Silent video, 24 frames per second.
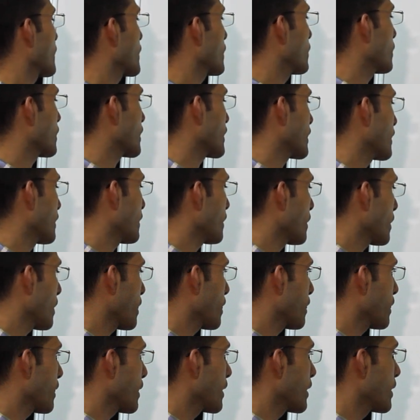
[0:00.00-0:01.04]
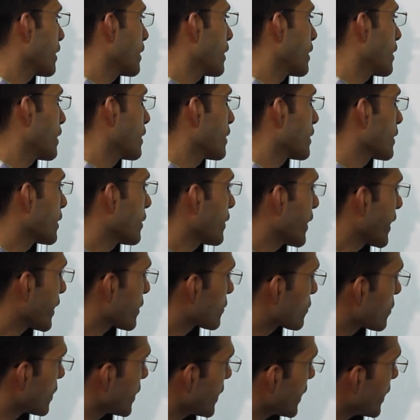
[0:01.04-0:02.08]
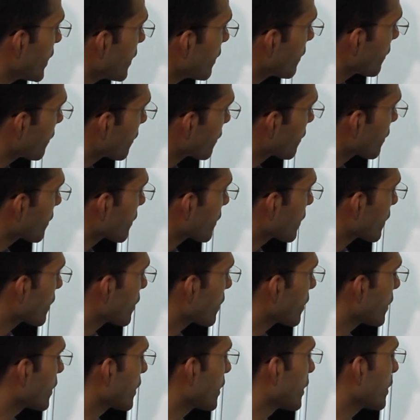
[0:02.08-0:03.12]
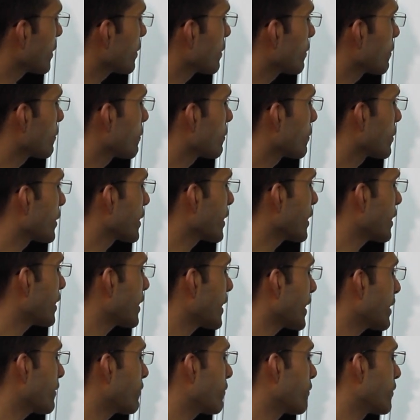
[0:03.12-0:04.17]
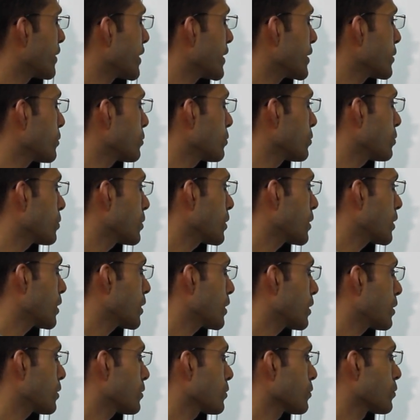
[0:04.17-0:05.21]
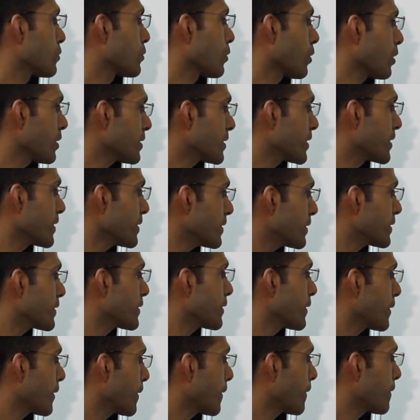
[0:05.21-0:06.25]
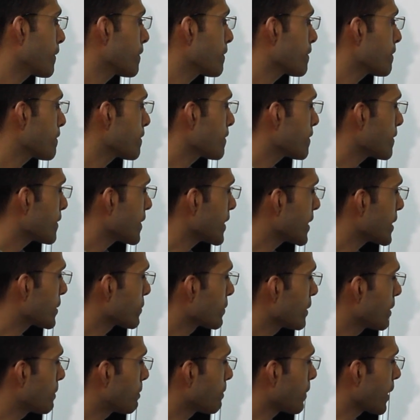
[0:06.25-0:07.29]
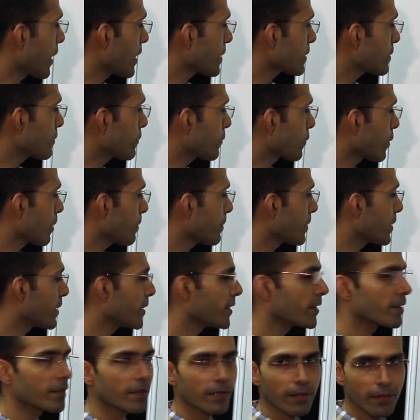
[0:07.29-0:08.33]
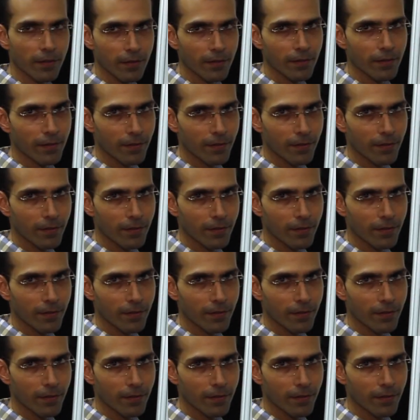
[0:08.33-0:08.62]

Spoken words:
Okay. Now actually in real life when you draw this, it will pass from here.